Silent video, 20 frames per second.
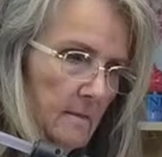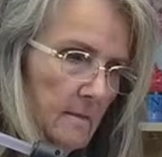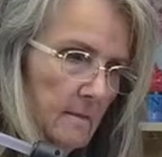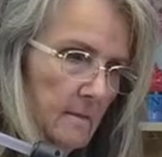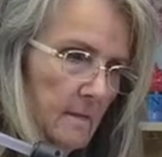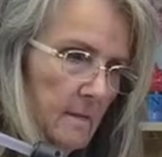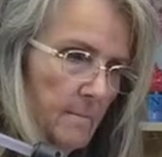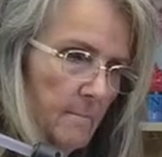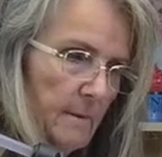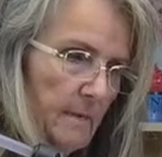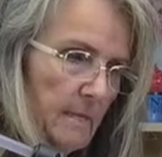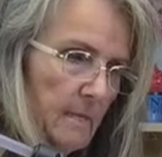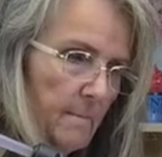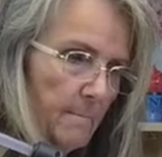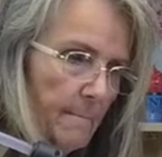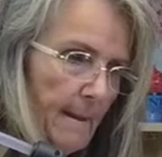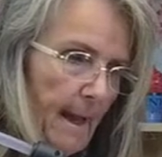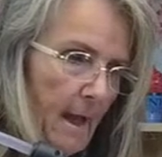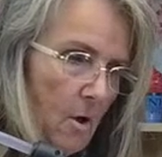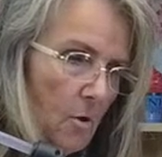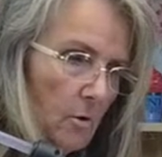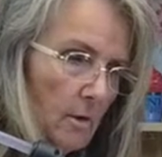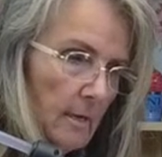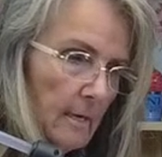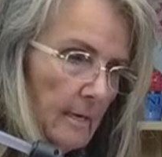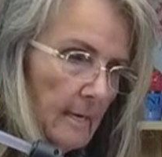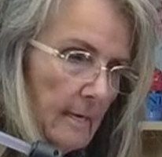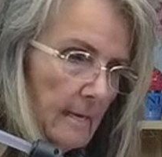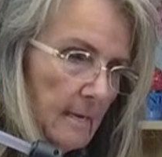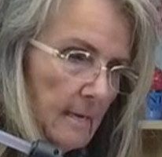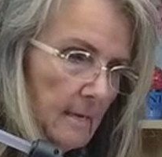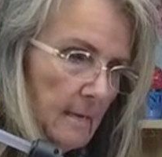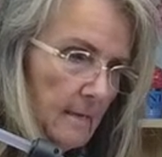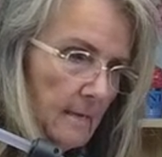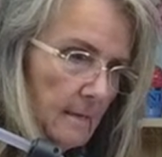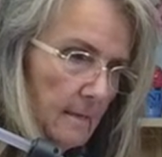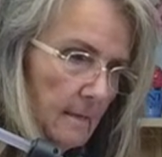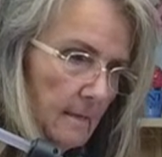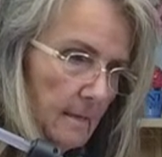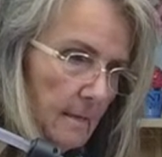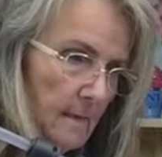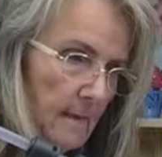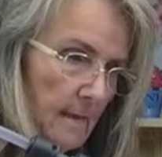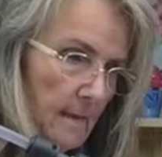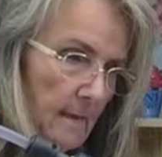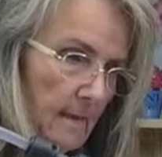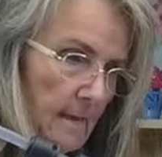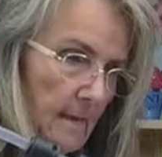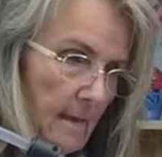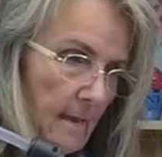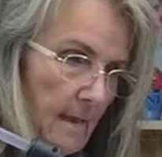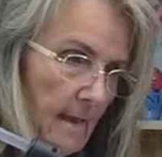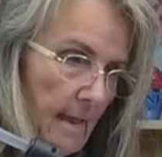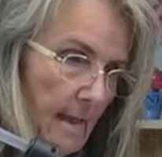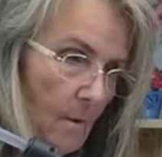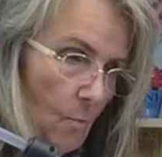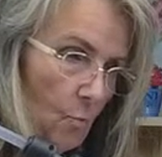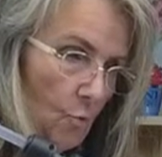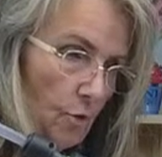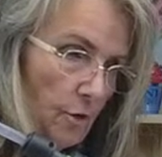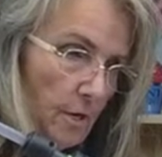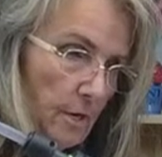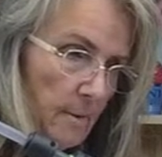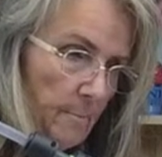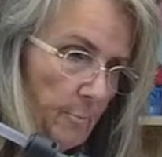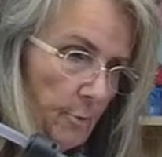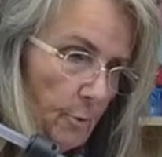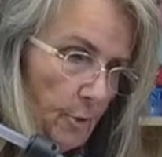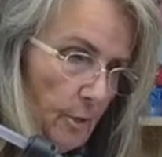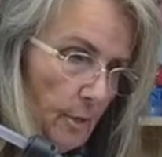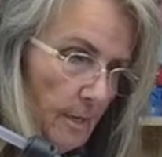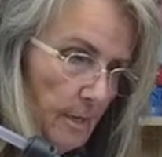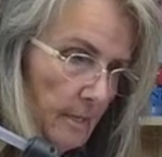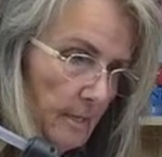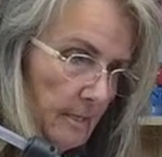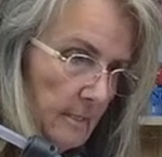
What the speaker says: Going to be the balcony, and we're going to put